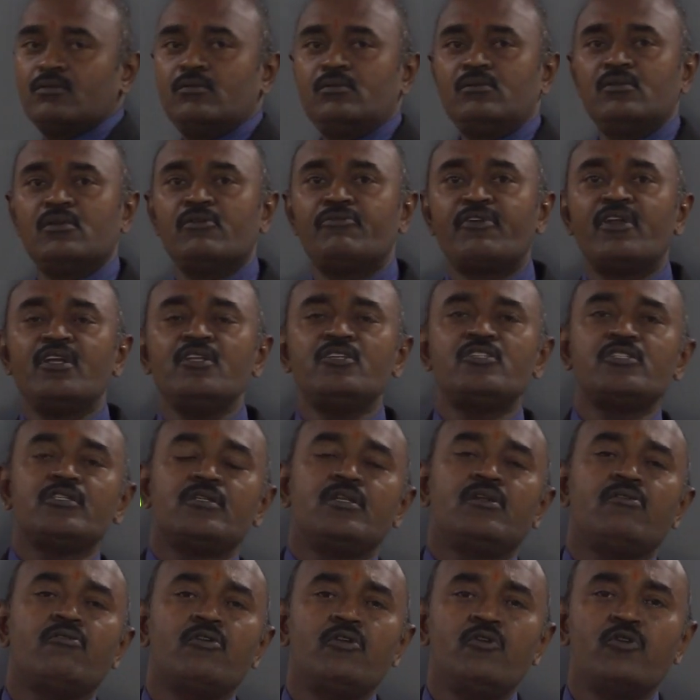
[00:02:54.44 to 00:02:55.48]
of
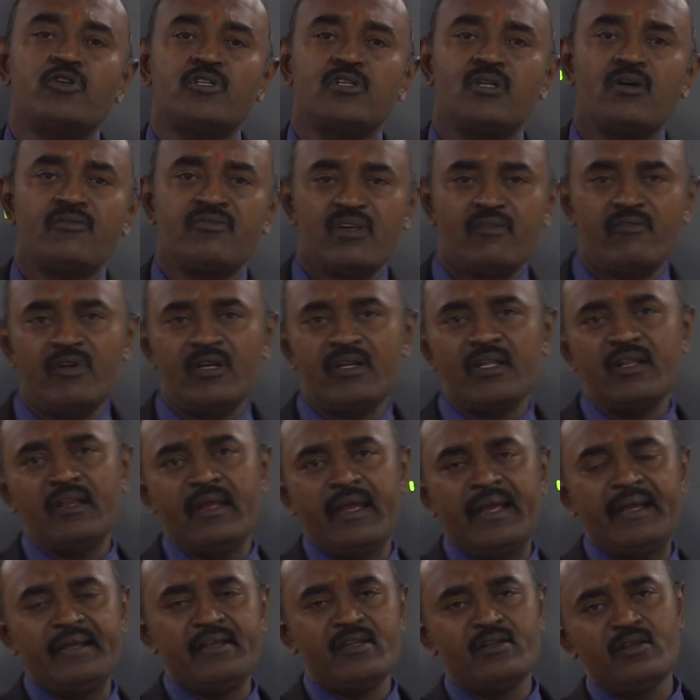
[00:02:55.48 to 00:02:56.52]

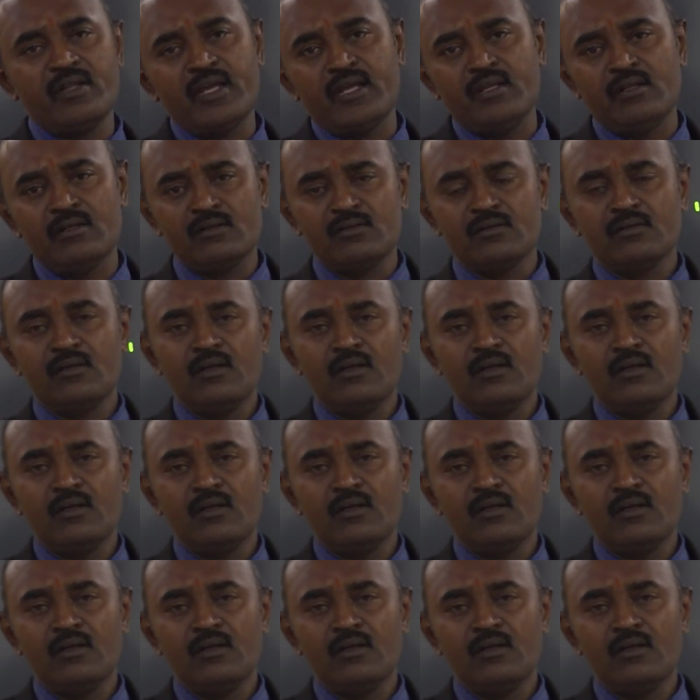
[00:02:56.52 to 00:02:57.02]
1789